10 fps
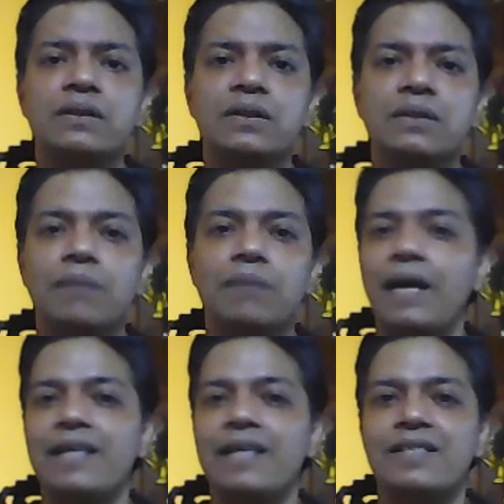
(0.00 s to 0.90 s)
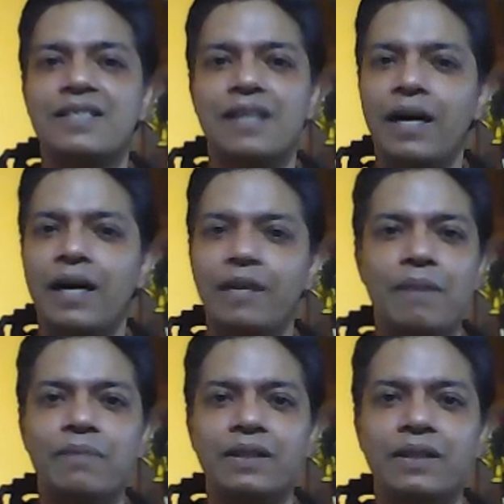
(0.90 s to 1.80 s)
But as I
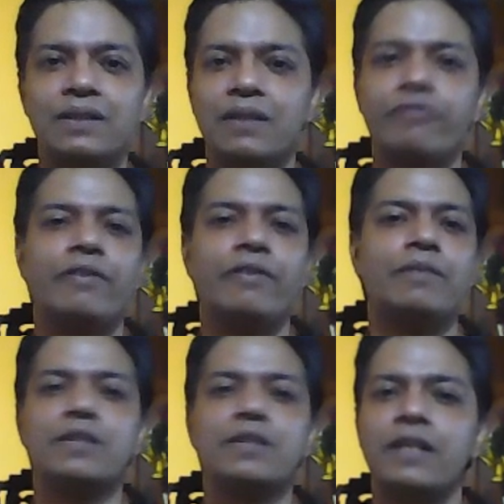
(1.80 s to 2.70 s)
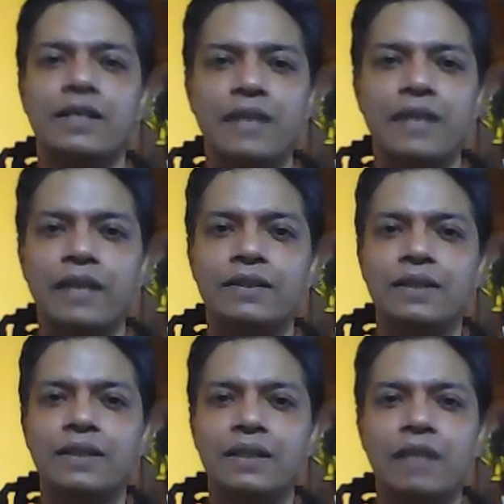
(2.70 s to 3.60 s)
remember, a famous critic said
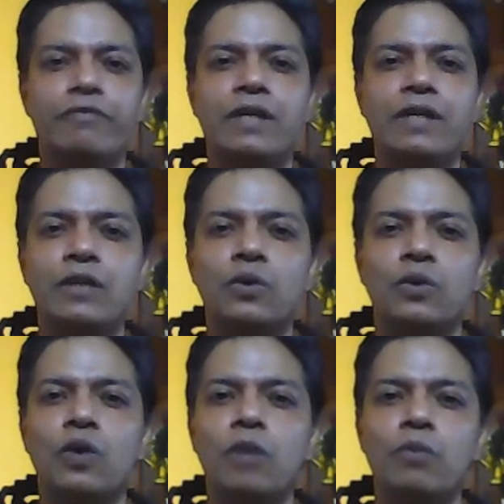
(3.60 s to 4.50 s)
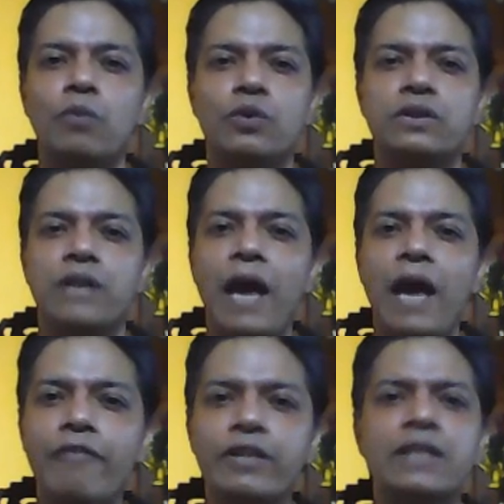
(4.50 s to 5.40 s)
that we know almost
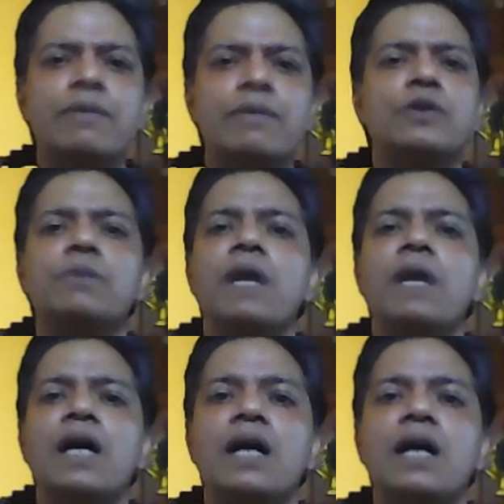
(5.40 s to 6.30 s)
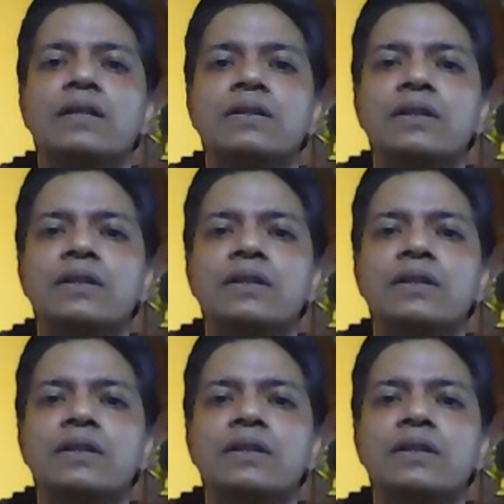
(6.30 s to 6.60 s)
everything about Kubla Khan